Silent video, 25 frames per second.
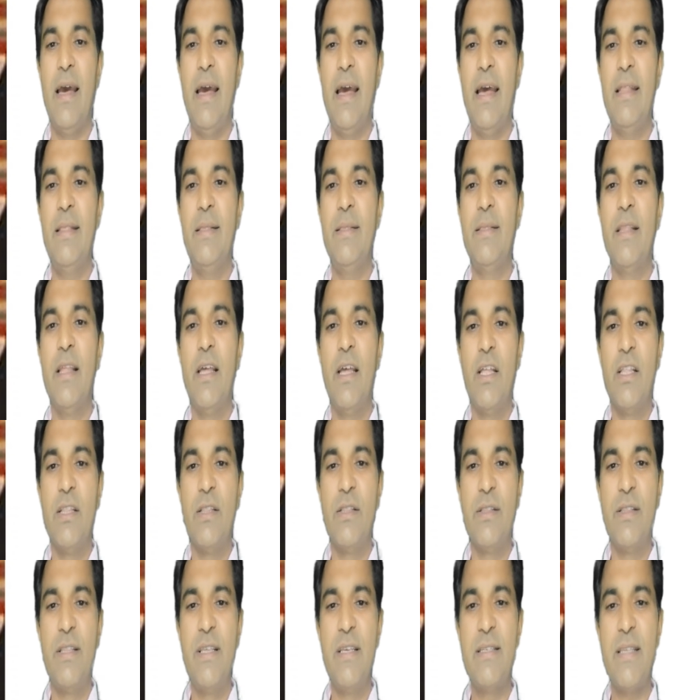and
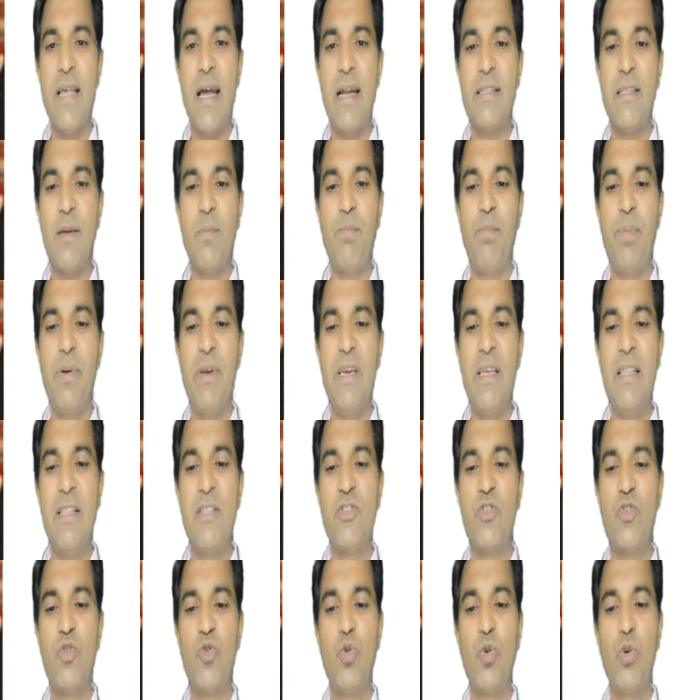these are the
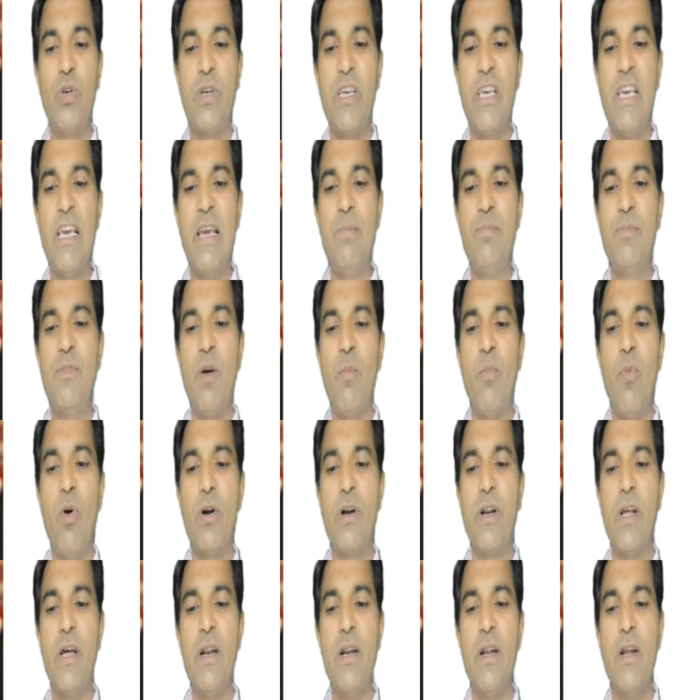pins to keep the
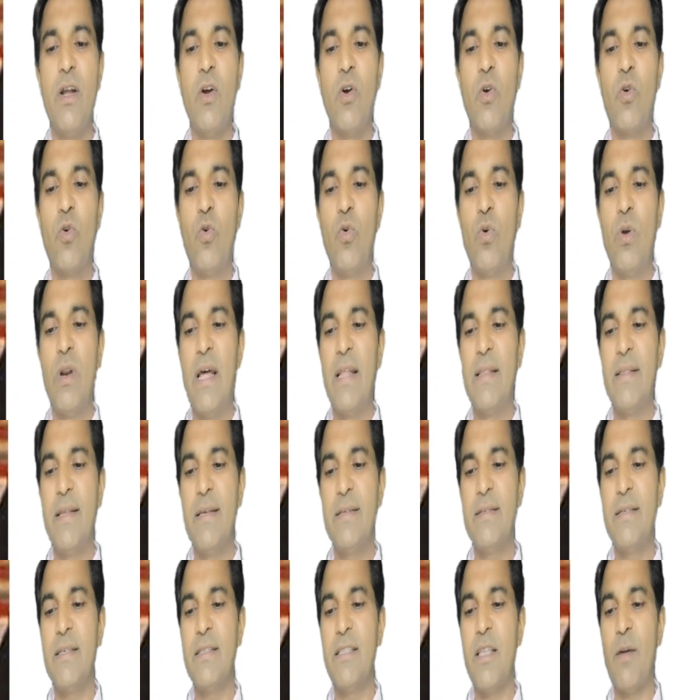motor cool and
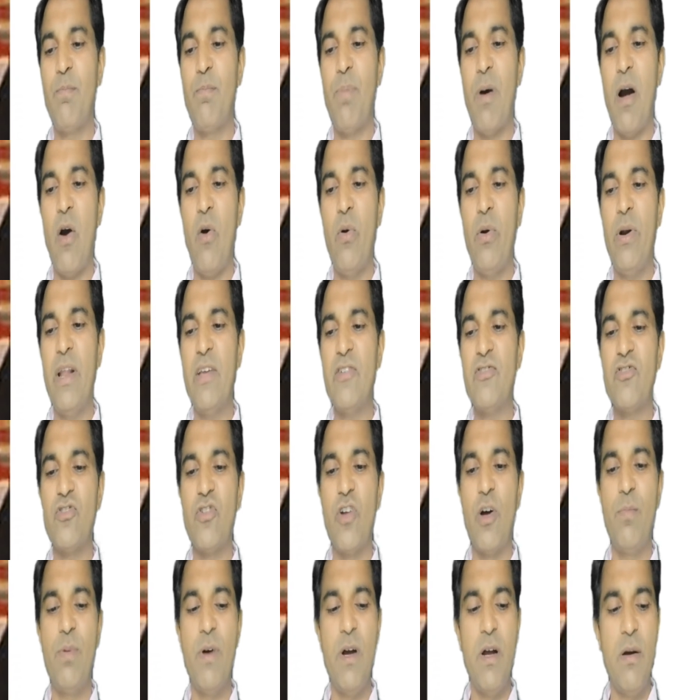this is the
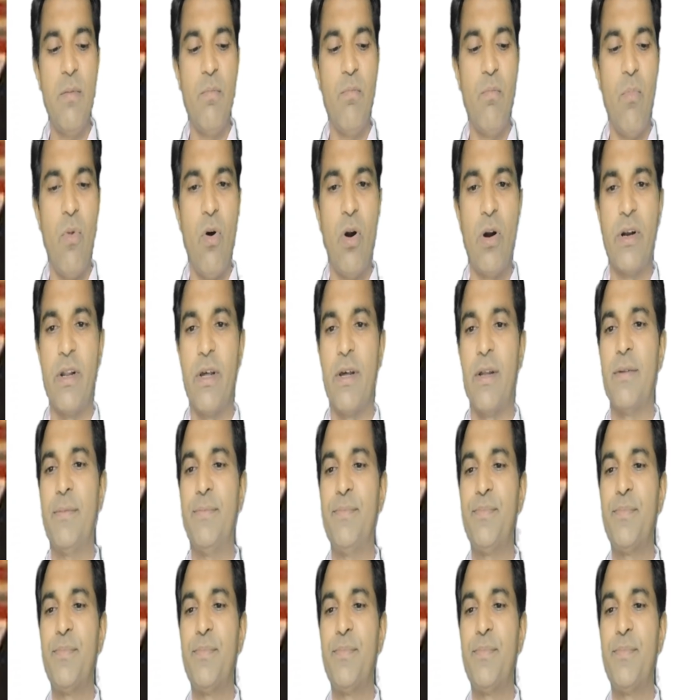foundation of a motor